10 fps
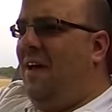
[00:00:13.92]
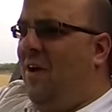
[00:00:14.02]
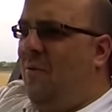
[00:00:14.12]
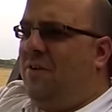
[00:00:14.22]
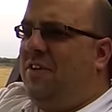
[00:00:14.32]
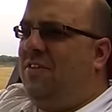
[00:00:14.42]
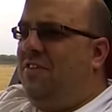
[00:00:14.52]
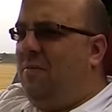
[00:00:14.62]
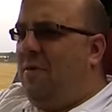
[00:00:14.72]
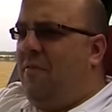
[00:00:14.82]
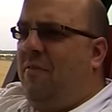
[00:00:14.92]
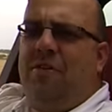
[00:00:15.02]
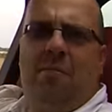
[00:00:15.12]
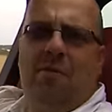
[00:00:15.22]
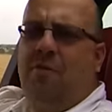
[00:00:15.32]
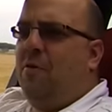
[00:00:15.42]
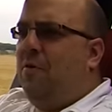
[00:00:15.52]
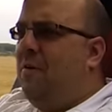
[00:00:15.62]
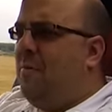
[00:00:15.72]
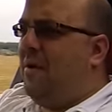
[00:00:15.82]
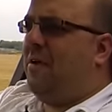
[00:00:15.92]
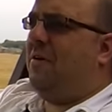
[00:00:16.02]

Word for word: Which isn't something I've ever done before. I don't know about you.